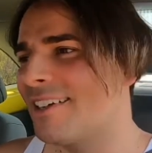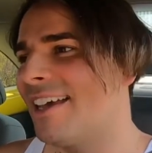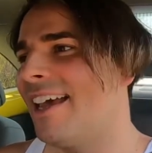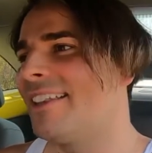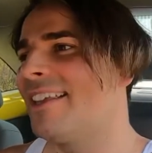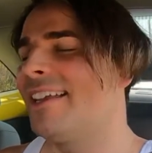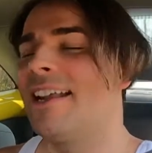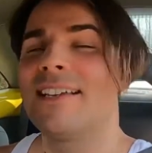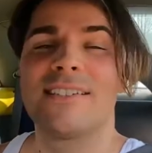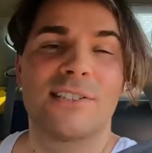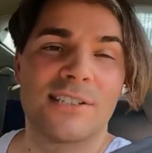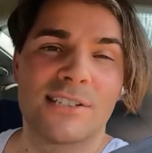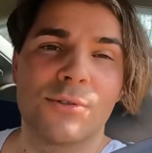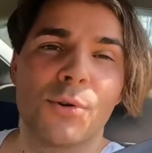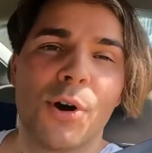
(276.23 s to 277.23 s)
And then there's a
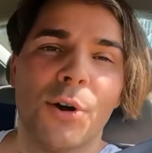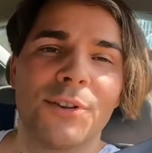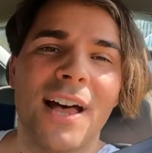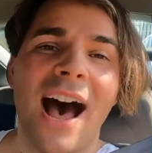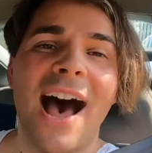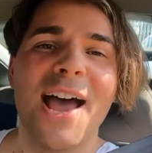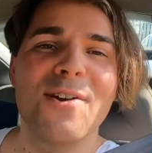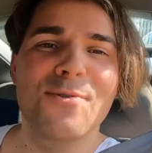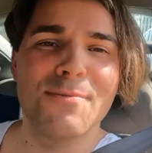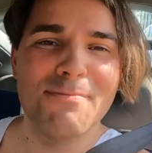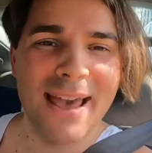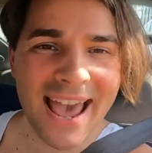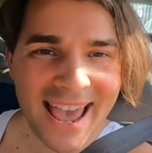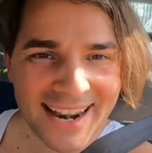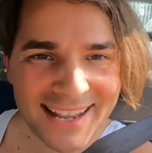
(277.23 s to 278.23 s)
so-called Iron
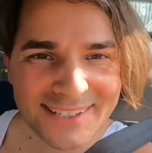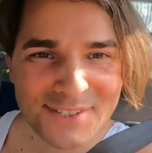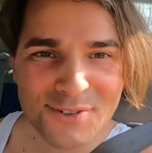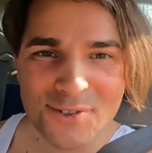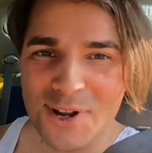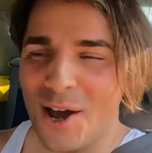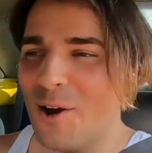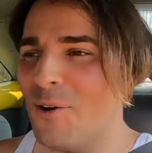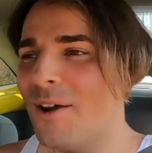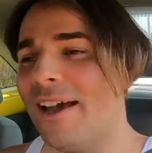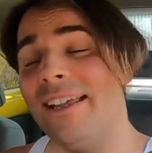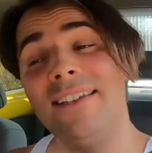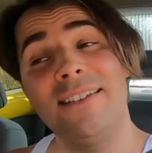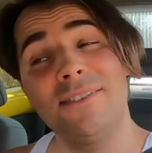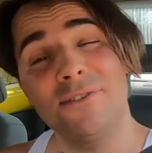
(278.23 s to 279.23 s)
Man, as you know,
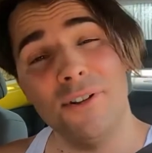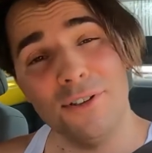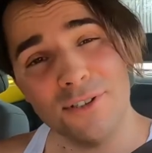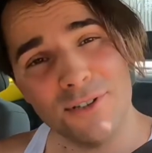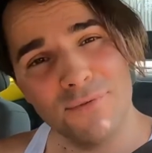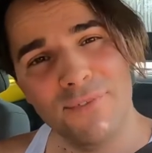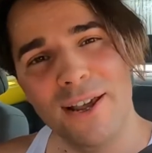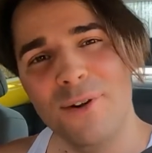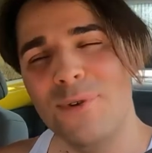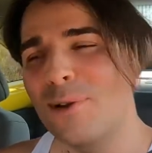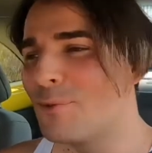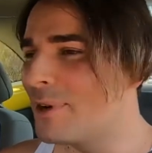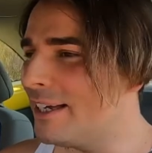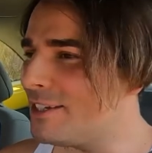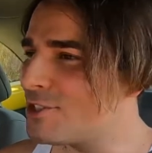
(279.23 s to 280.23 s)
and he's also very
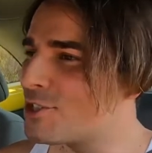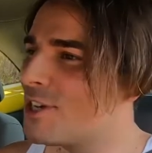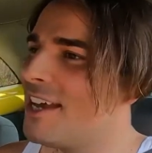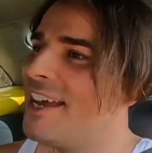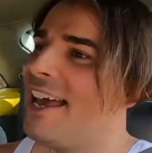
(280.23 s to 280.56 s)
rich.